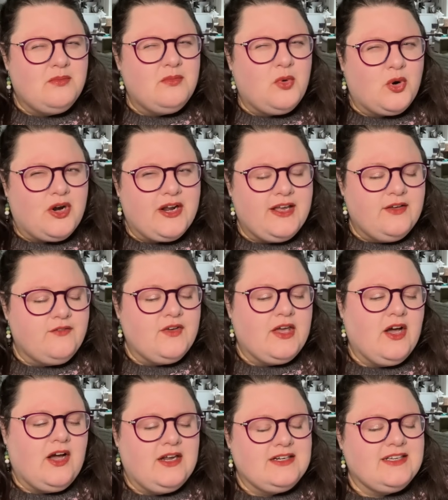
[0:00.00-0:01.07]
more iffy
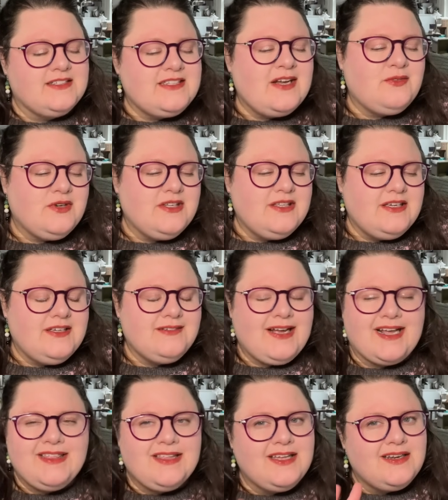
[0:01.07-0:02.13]
on because I really,
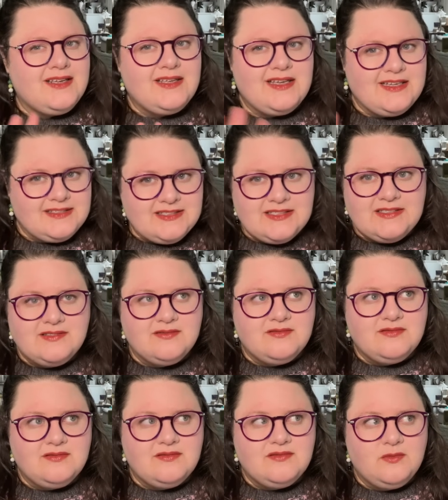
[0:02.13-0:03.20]
I thought it ended
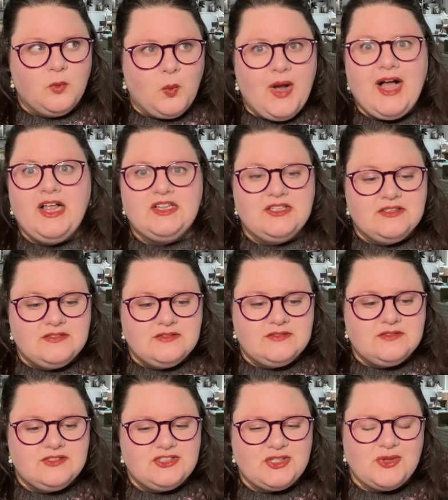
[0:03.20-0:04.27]
well.
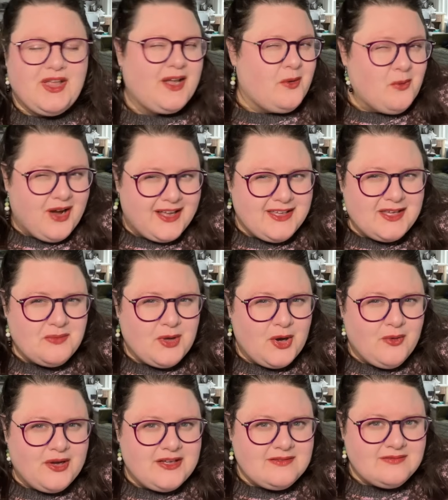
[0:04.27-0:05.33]
So like, why keep
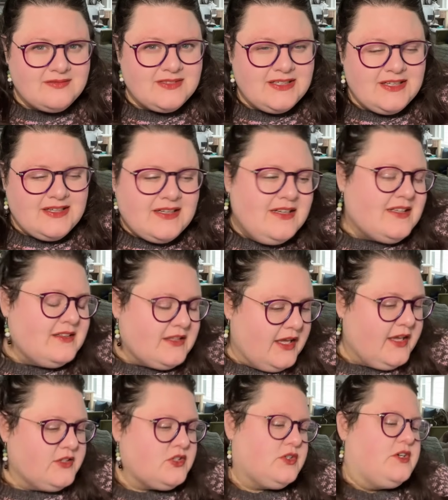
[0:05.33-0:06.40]
going? The
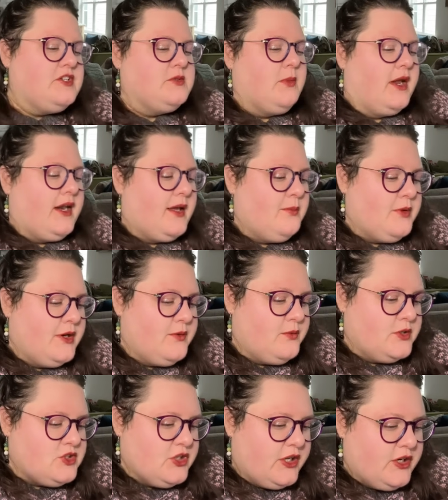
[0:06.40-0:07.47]
answer is money, but
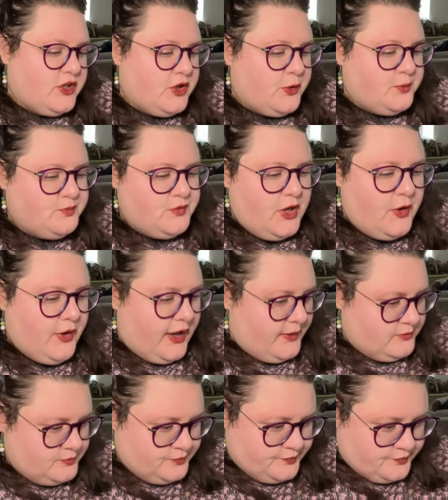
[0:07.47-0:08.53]
what you gonna do? Okay.
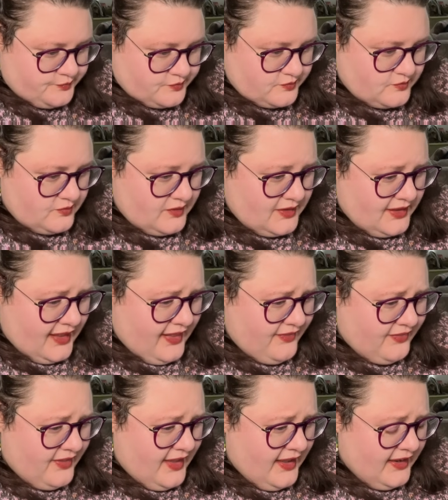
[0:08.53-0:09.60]

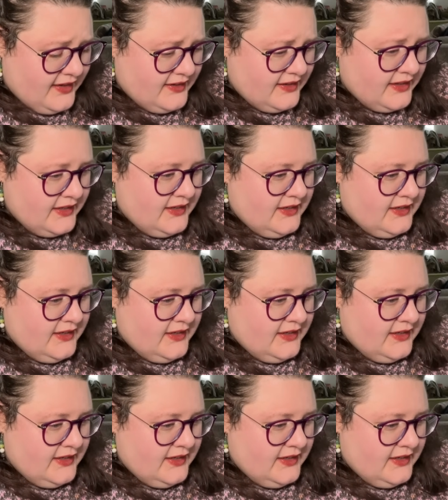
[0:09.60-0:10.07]
And then